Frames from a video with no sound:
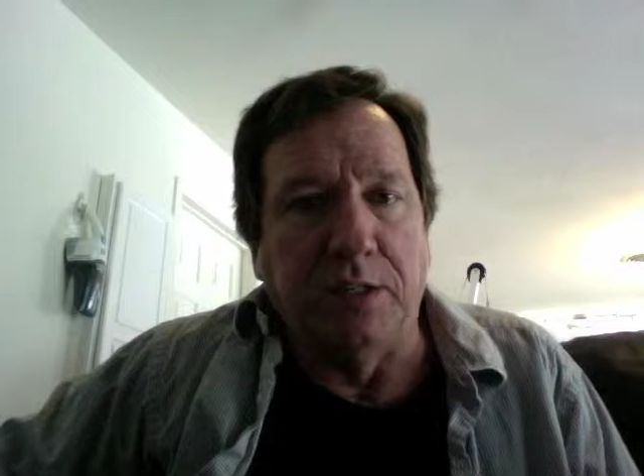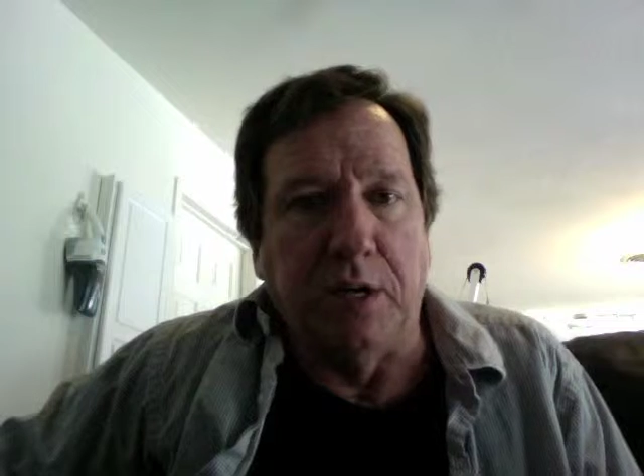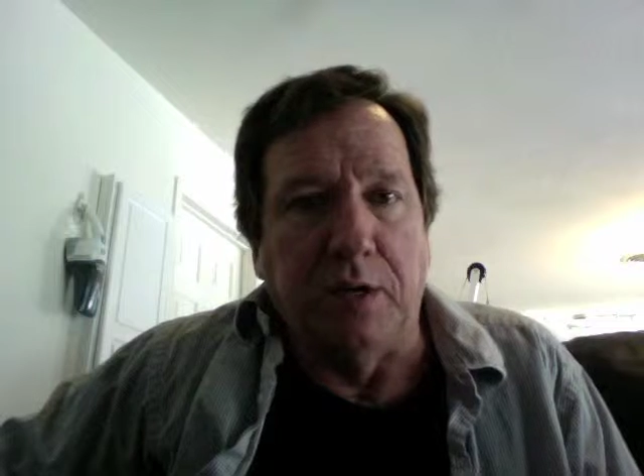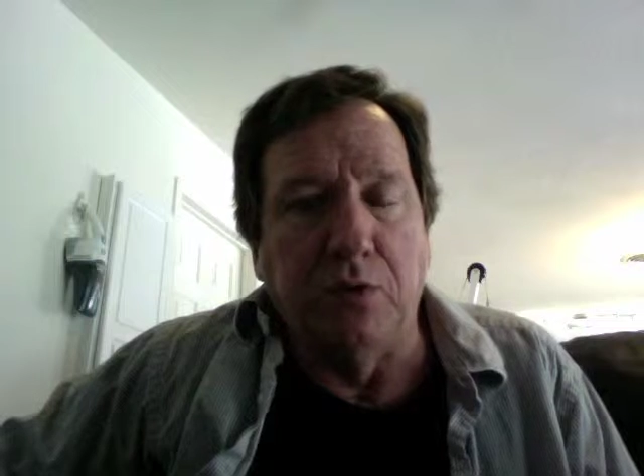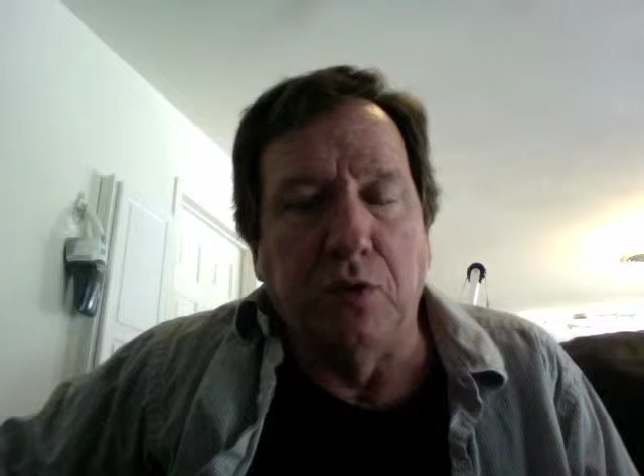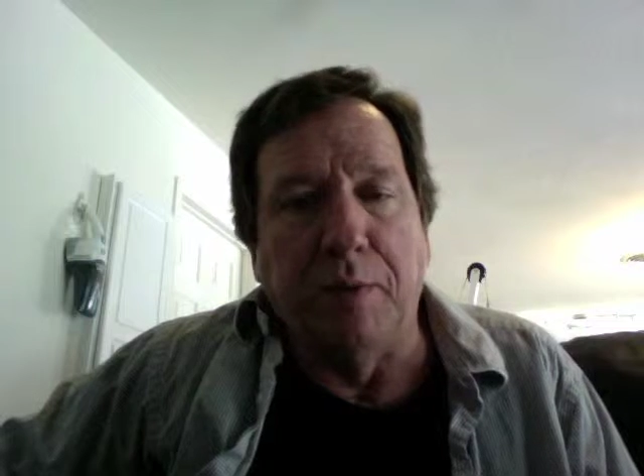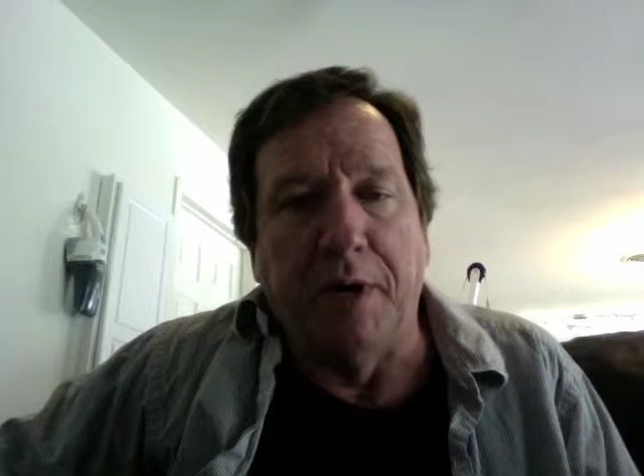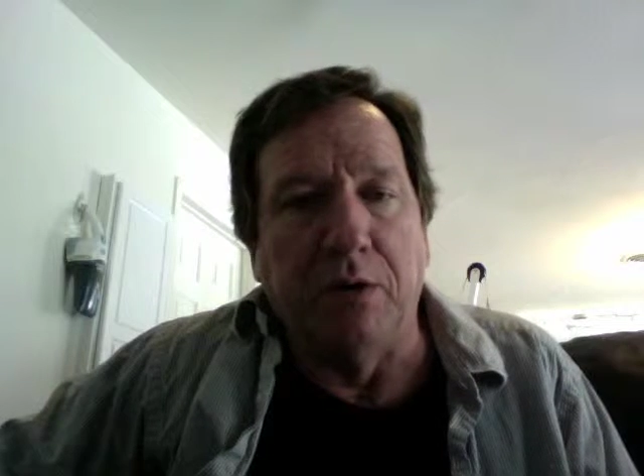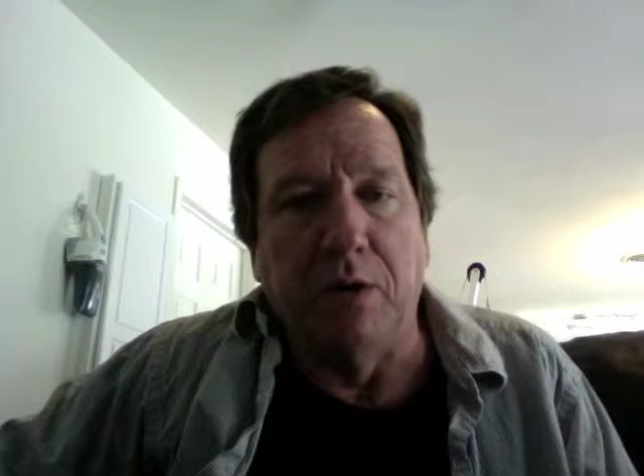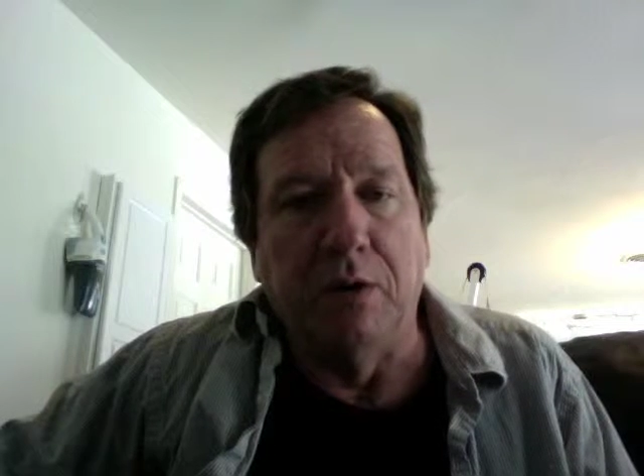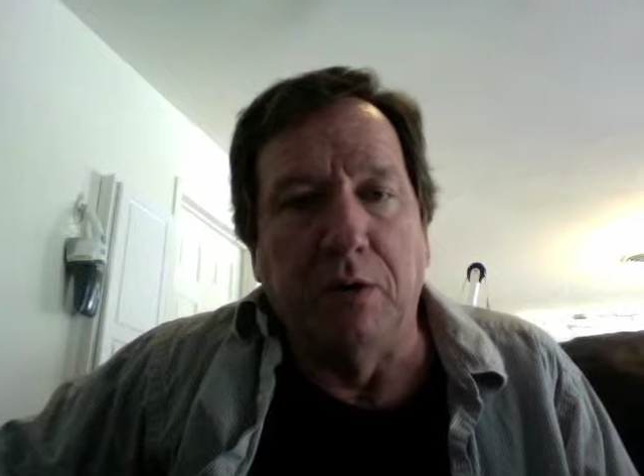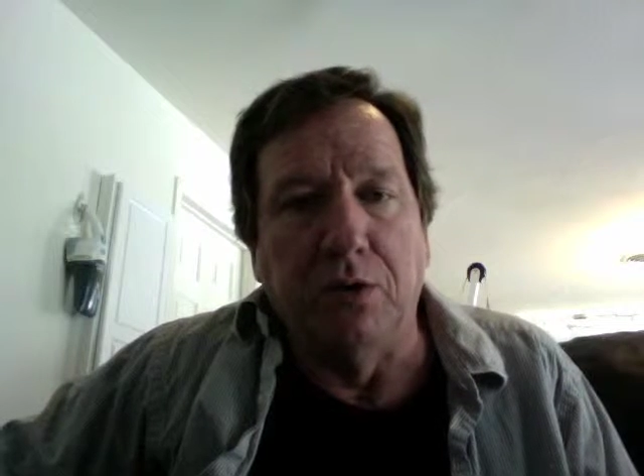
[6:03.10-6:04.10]
and drew my
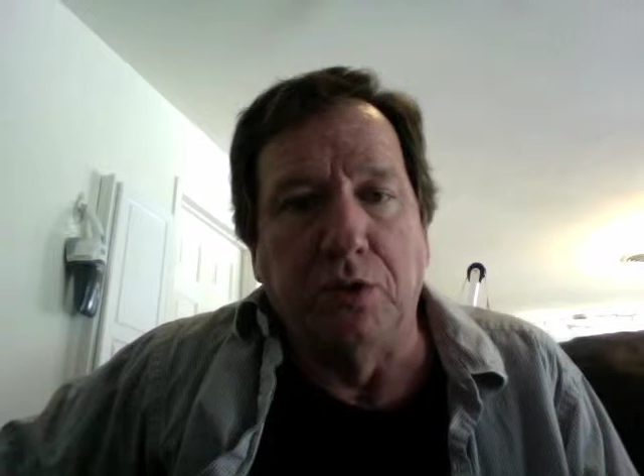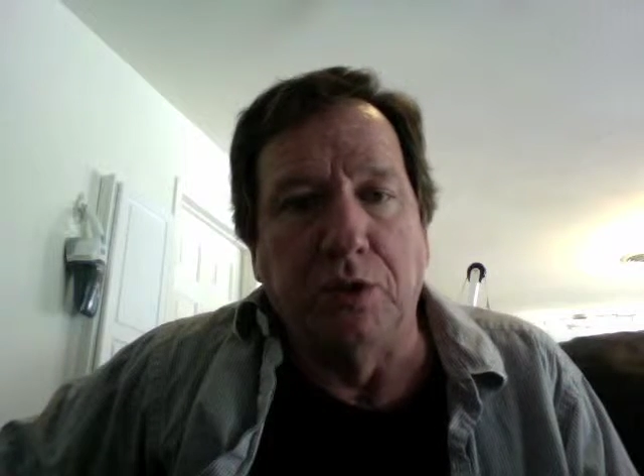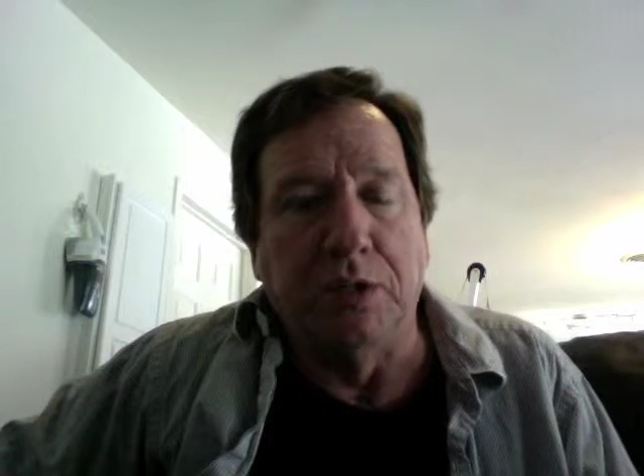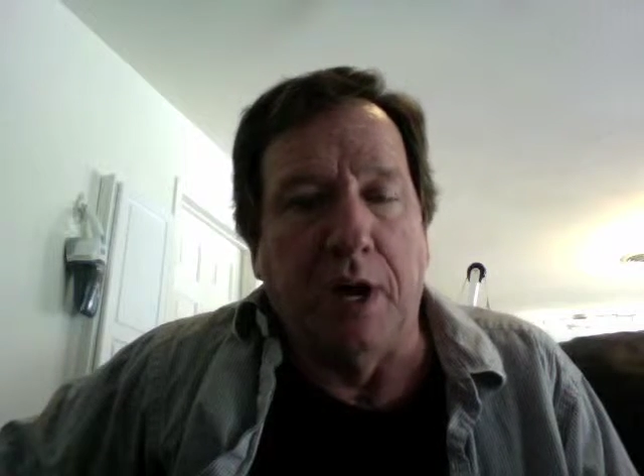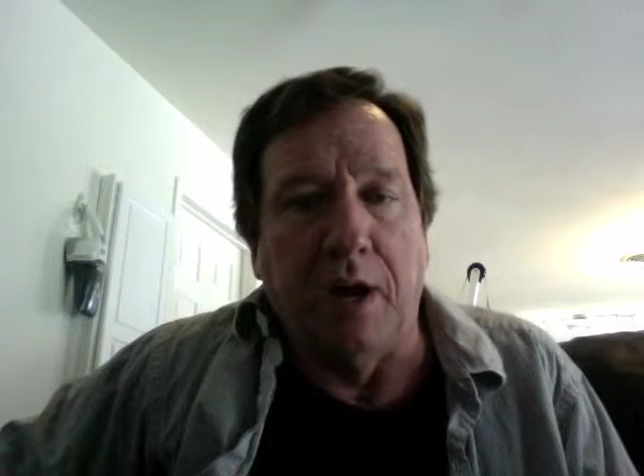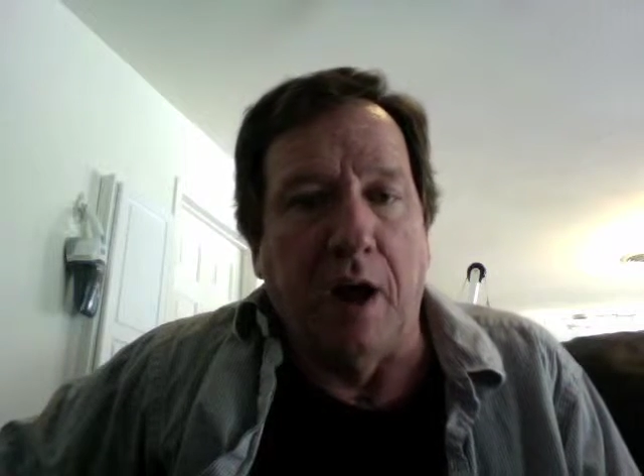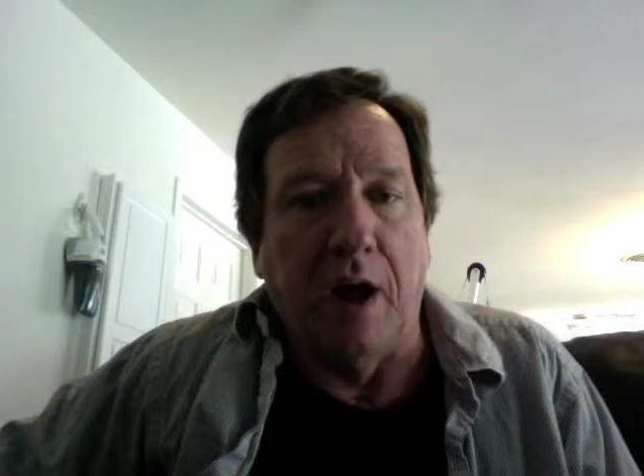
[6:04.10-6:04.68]
own conclusions. And